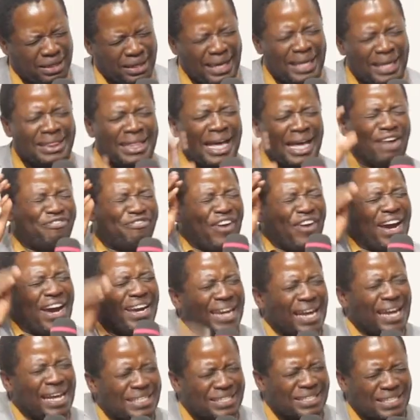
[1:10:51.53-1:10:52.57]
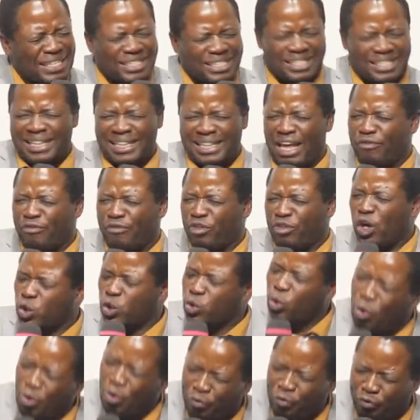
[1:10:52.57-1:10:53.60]
in their finances and they have no
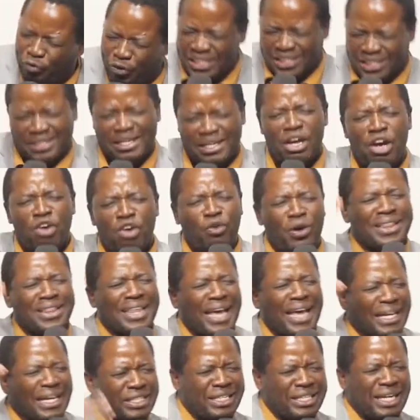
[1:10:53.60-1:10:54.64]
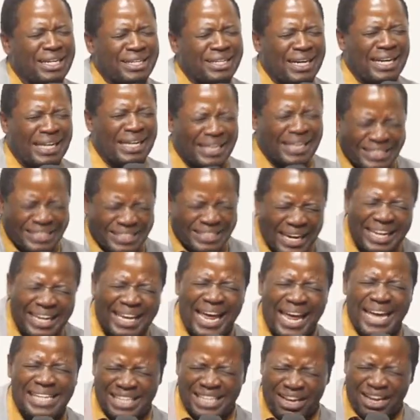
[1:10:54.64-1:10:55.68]
school fees for their children and the
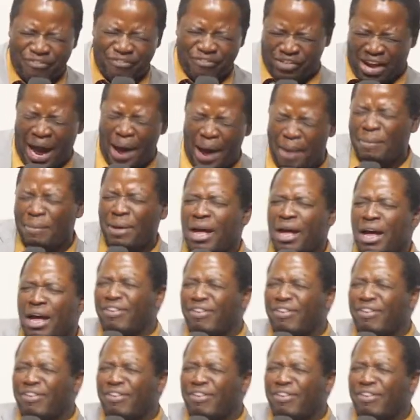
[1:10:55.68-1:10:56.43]
deadlines have come,